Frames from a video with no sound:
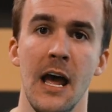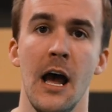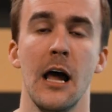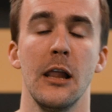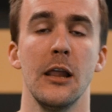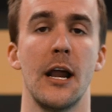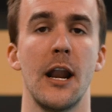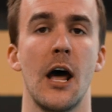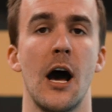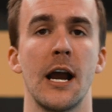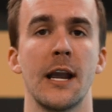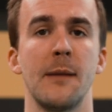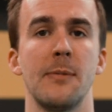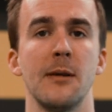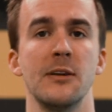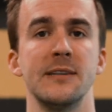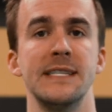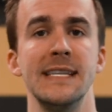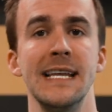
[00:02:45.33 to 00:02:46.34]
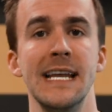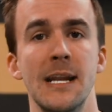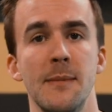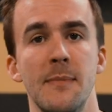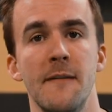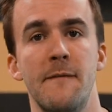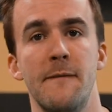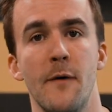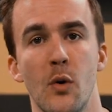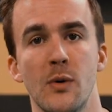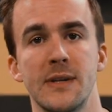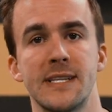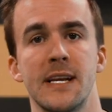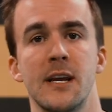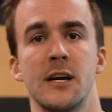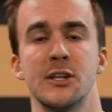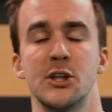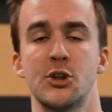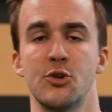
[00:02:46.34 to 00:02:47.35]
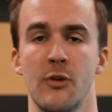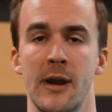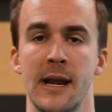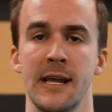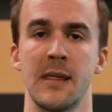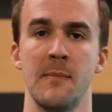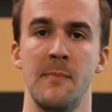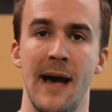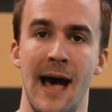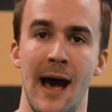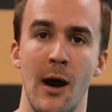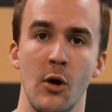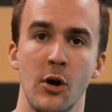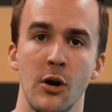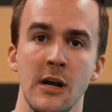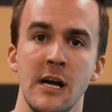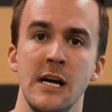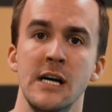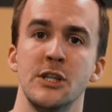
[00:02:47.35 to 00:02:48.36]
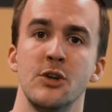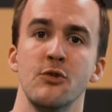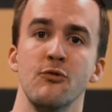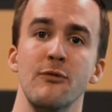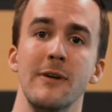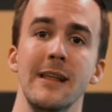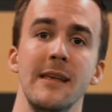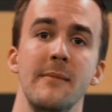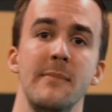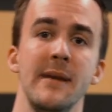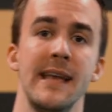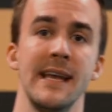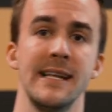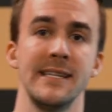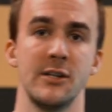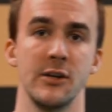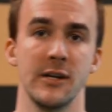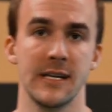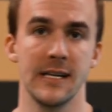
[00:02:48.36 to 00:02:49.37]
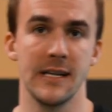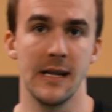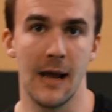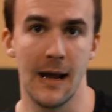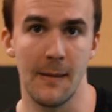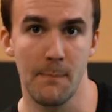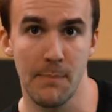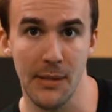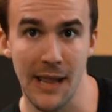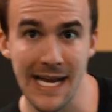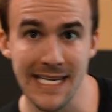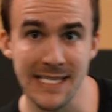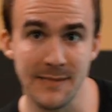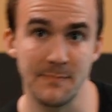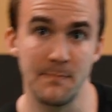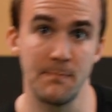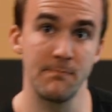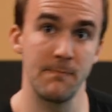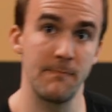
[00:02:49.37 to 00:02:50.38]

a lot of hockey players need to be focusing on strength and power to really begin to apply some